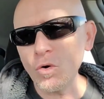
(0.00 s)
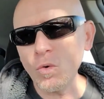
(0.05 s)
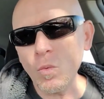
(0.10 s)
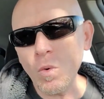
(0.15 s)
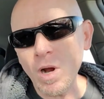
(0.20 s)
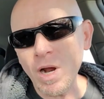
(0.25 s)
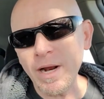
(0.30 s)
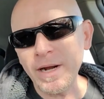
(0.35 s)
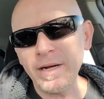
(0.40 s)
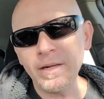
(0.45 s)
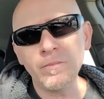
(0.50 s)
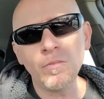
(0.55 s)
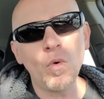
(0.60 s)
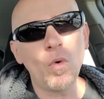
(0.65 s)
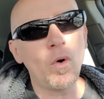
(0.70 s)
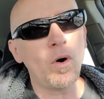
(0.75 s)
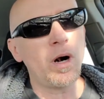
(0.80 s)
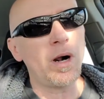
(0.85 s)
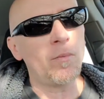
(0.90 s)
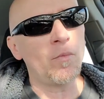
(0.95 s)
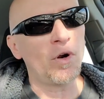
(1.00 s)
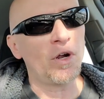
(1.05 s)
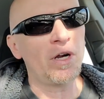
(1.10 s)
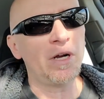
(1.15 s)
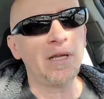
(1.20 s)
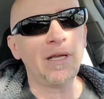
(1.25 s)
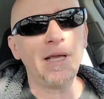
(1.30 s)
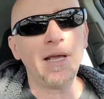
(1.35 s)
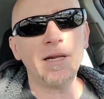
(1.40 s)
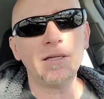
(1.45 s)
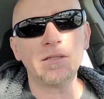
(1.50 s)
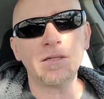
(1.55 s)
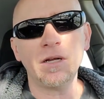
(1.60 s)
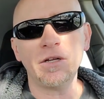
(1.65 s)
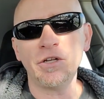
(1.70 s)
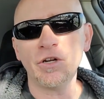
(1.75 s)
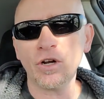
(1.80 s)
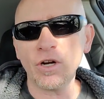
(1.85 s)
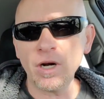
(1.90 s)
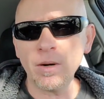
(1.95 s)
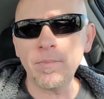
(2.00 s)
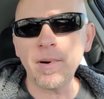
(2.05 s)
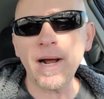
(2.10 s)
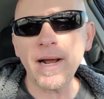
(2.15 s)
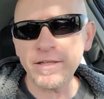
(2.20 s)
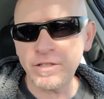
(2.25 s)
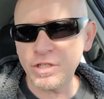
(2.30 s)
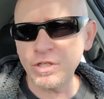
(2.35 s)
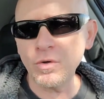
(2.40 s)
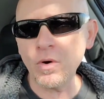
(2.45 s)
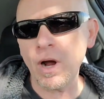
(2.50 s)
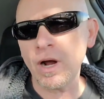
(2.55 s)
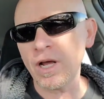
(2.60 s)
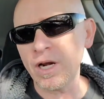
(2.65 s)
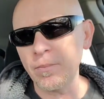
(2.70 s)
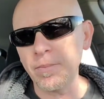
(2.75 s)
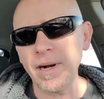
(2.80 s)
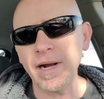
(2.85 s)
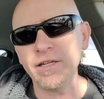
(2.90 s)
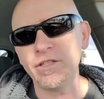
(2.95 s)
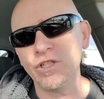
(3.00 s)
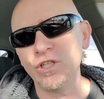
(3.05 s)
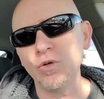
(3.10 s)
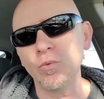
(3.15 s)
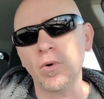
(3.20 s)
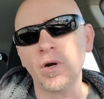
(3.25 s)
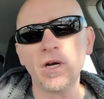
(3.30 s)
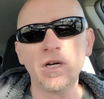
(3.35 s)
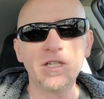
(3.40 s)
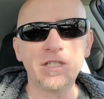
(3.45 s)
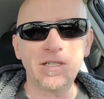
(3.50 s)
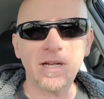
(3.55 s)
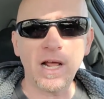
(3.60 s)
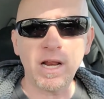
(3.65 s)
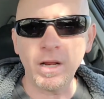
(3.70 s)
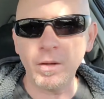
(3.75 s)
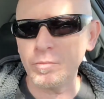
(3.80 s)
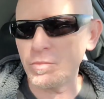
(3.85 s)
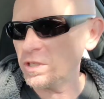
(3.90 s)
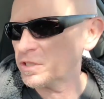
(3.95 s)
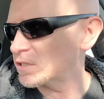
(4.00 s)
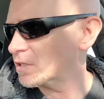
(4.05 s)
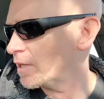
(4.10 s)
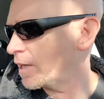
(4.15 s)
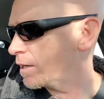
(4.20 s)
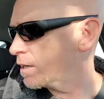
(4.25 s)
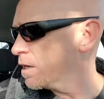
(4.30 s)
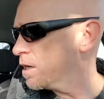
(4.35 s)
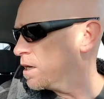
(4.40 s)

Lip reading: Wine and More. And we're going to get, you're going to buy 2. I'm going to buy 2. We're going to sell them, this and that.